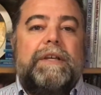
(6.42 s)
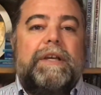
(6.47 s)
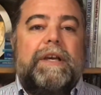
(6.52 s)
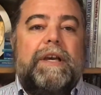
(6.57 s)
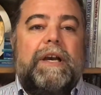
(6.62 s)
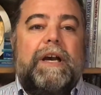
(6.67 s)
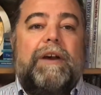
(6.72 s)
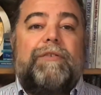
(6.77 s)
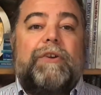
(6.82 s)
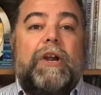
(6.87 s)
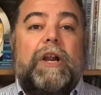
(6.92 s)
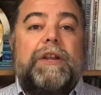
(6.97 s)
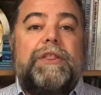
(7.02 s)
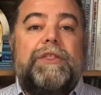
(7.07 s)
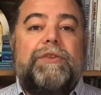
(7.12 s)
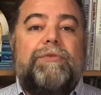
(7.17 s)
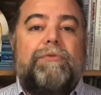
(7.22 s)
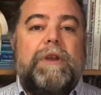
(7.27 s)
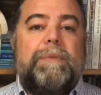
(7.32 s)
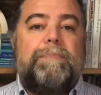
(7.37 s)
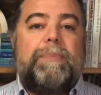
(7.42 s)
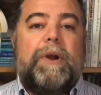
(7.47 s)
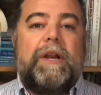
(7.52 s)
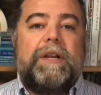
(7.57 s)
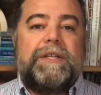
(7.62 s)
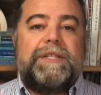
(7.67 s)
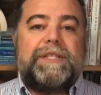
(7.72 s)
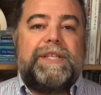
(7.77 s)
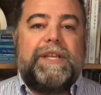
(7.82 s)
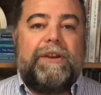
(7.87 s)
of our
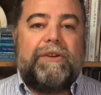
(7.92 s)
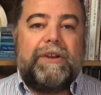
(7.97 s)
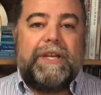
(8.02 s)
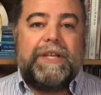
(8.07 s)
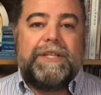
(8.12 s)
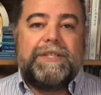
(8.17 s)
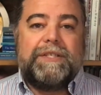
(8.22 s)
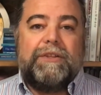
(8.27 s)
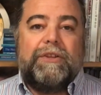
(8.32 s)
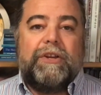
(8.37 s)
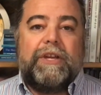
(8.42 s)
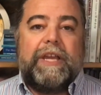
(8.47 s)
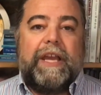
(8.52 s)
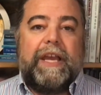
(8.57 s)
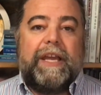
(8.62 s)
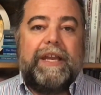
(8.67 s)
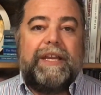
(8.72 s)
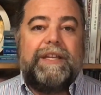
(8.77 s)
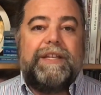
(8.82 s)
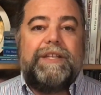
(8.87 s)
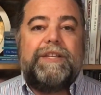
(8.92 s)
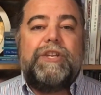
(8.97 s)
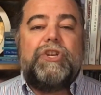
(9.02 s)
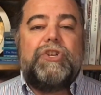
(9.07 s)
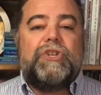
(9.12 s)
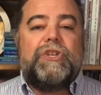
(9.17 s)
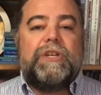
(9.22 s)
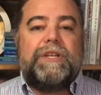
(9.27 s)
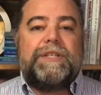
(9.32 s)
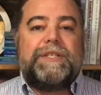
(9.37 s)
three-part series looking at
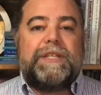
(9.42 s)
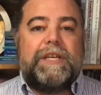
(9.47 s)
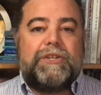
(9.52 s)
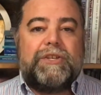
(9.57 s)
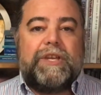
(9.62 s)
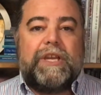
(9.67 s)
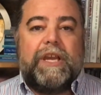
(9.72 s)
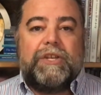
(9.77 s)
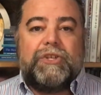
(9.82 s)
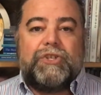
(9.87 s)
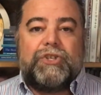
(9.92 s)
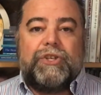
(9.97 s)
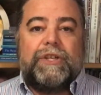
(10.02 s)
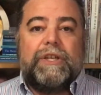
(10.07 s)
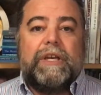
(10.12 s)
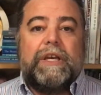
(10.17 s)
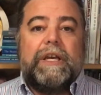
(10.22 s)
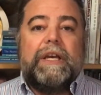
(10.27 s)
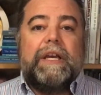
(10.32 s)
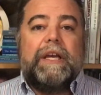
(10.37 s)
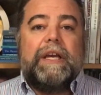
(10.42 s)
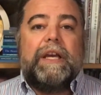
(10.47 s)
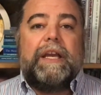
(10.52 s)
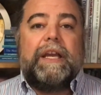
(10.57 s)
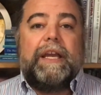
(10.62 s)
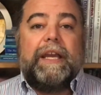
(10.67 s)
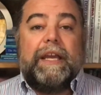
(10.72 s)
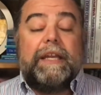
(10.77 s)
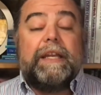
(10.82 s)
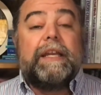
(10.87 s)
Indigenous education
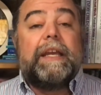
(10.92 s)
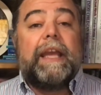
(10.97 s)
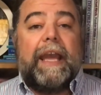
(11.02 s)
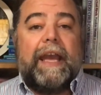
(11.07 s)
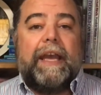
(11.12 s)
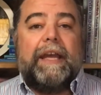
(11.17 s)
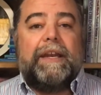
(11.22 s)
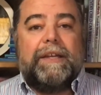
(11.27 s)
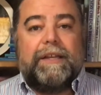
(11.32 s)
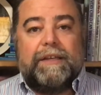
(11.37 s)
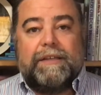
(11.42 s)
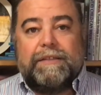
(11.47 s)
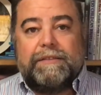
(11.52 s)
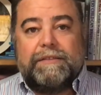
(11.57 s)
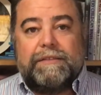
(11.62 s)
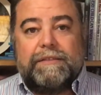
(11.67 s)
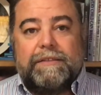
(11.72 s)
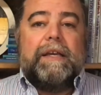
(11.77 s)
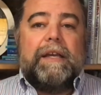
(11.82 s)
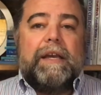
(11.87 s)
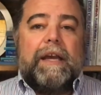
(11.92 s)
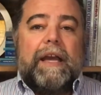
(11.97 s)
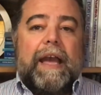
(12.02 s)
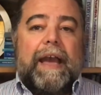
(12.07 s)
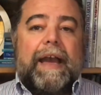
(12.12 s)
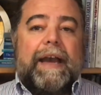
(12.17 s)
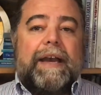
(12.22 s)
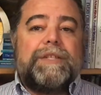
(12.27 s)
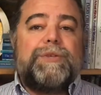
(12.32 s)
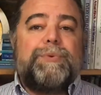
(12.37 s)
in Canada.
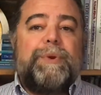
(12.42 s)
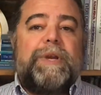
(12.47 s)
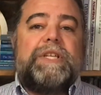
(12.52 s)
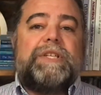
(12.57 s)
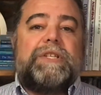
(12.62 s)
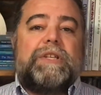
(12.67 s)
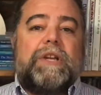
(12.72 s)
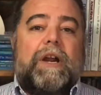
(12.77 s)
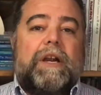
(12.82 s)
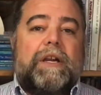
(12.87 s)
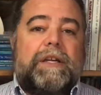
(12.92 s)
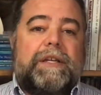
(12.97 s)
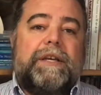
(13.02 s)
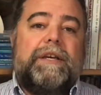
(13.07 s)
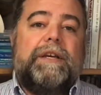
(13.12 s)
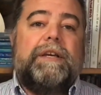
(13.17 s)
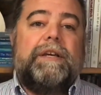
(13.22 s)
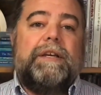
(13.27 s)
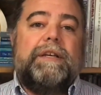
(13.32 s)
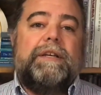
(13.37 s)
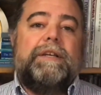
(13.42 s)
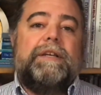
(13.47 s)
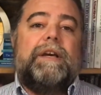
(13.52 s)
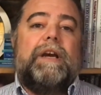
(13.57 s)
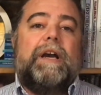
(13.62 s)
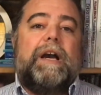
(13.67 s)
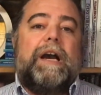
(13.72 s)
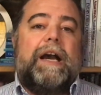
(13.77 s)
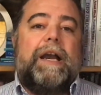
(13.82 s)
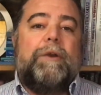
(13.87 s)
As we start,
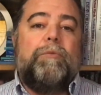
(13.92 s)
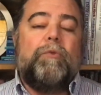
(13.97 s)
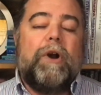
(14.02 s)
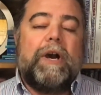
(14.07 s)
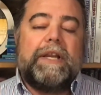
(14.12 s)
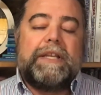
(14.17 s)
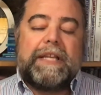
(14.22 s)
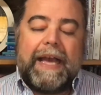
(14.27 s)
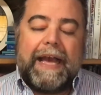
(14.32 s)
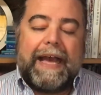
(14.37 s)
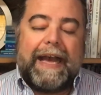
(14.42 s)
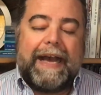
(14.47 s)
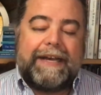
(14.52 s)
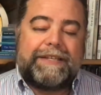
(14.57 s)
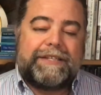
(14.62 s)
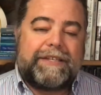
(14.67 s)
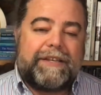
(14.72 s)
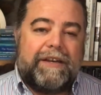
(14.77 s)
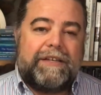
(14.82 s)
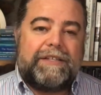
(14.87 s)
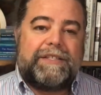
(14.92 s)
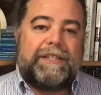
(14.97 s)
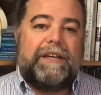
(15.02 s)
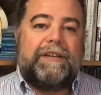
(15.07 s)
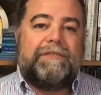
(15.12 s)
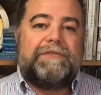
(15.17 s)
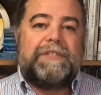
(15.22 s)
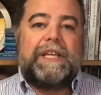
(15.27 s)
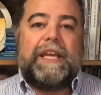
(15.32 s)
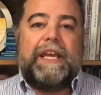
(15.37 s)
I want to ask
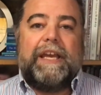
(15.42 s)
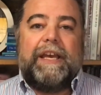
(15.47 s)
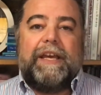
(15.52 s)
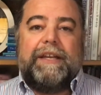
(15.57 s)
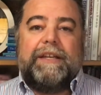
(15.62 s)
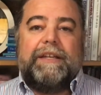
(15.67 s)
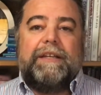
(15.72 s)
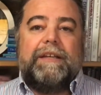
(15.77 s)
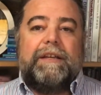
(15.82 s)
ourselves again,